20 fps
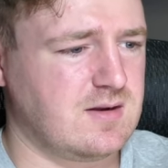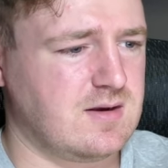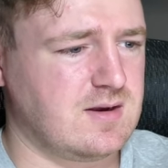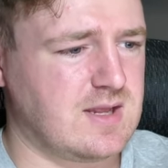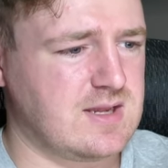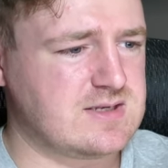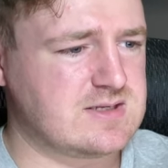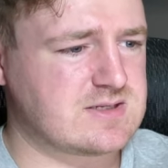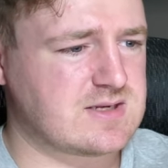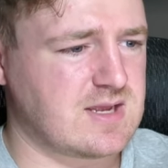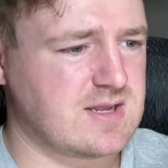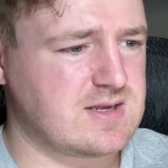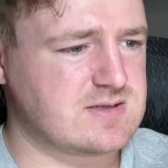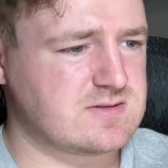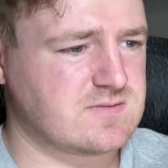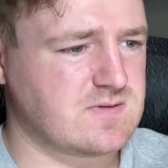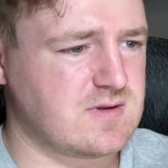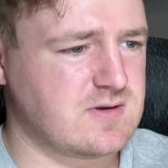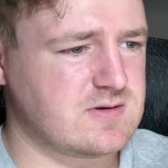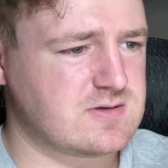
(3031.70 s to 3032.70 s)
Knights,
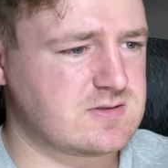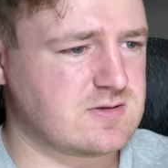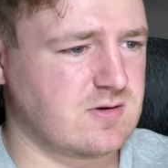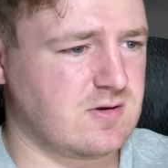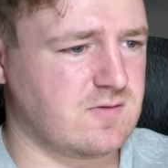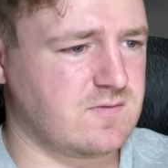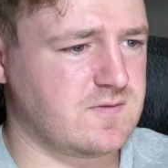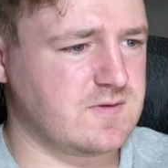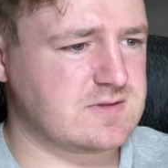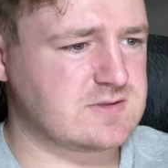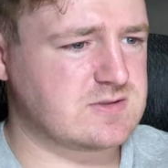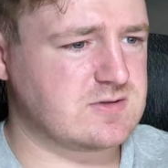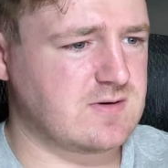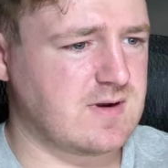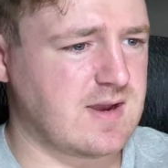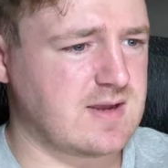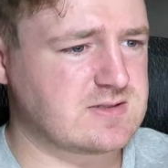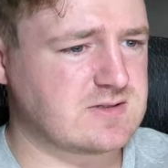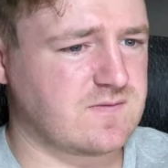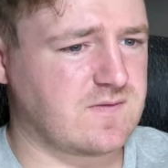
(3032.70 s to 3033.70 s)
Titans, Raiders, Dolphins,
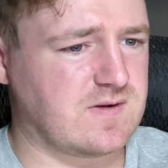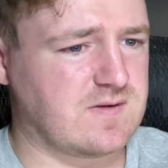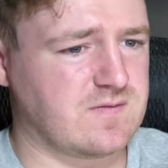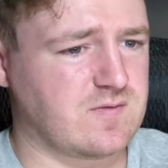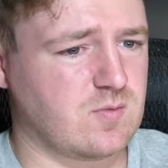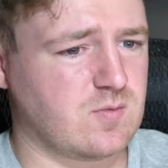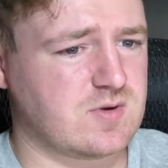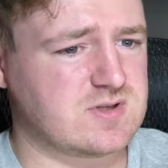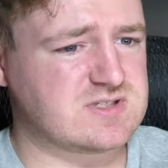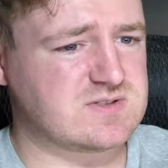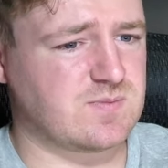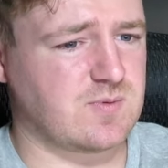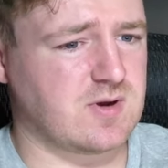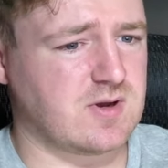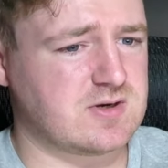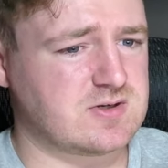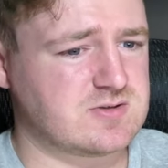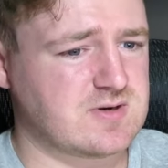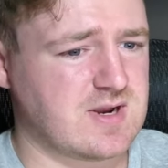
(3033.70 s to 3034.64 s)
Dragons are fighting for one spot.